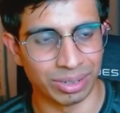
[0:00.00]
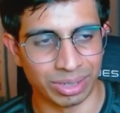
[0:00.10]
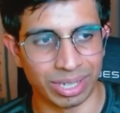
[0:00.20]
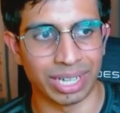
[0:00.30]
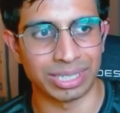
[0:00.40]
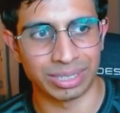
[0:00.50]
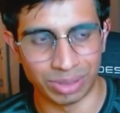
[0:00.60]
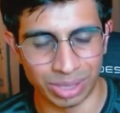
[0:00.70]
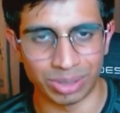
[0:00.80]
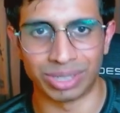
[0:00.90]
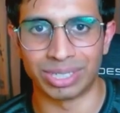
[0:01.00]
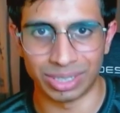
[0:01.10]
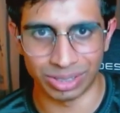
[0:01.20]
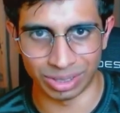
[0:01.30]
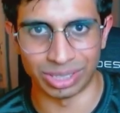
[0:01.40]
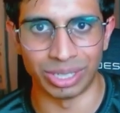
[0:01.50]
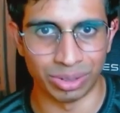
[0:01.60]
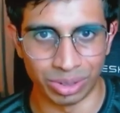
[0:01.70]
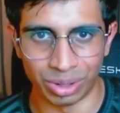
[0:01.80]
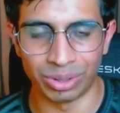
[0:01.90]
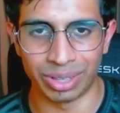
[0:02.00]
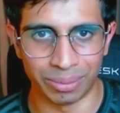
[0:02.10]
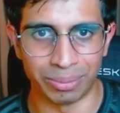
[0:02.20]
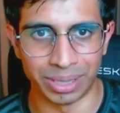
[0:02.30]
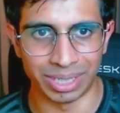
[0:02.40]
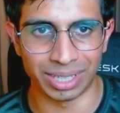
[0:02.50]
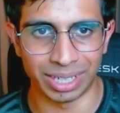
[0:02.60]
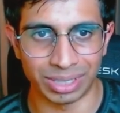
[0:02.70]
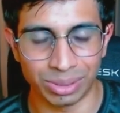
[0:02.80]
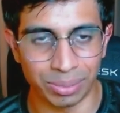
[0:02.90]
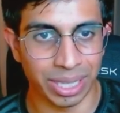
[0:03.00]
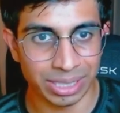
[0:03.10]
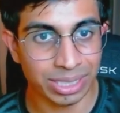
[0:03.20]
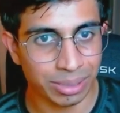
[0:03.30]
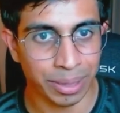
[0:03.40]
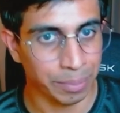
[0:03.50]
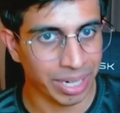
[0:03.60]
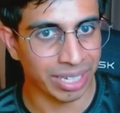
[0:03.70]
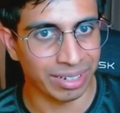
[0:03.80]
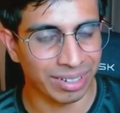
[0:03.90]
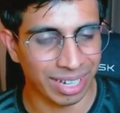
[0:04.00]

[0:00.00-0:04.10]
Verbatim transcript: utilize the resources to continue growth and building things. So, but they can still make money.